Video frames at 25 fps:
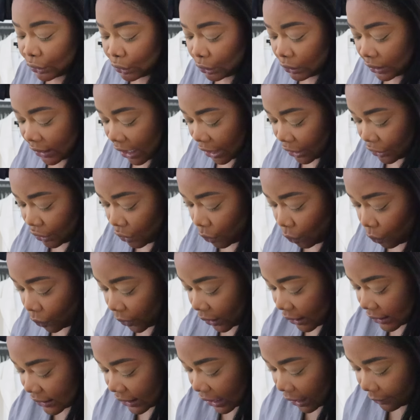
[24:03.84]
god i don't know what
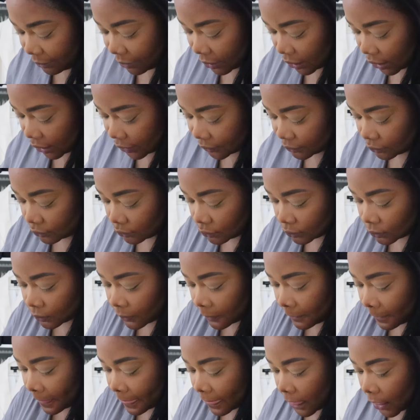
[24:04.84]
is happening
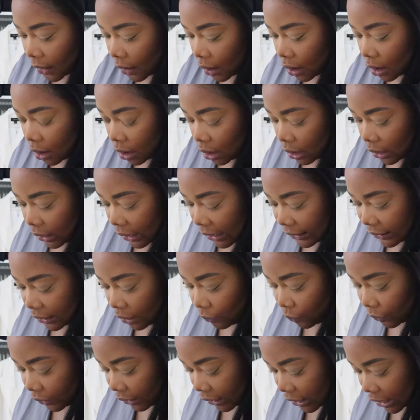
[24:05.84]
i
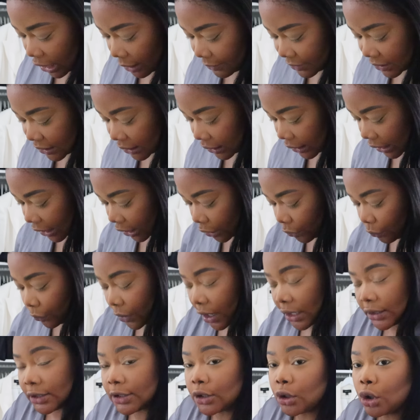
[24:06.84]
think when it comes to like
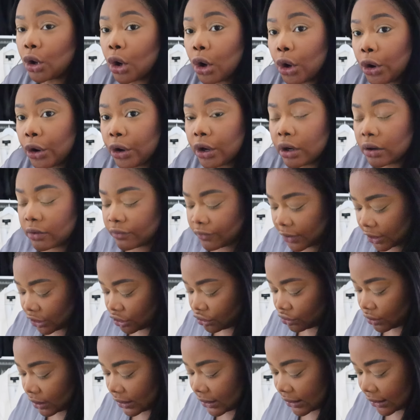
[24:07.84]
where to go
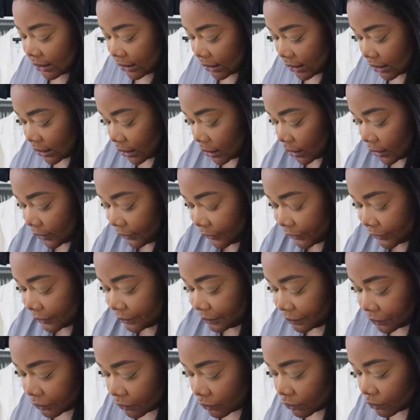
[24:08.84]
restaurants and stuff
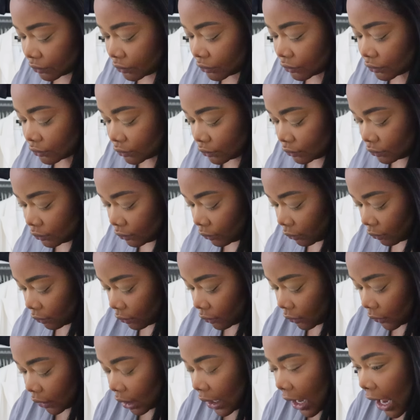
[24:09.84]

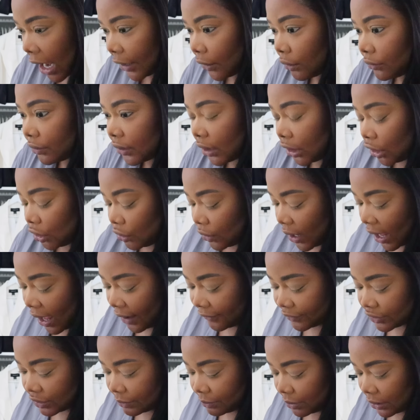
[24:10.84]
i don't think you
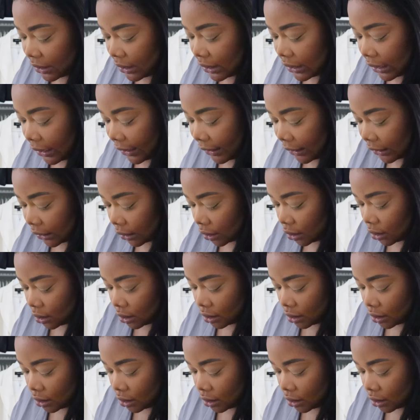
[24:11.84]
have to be like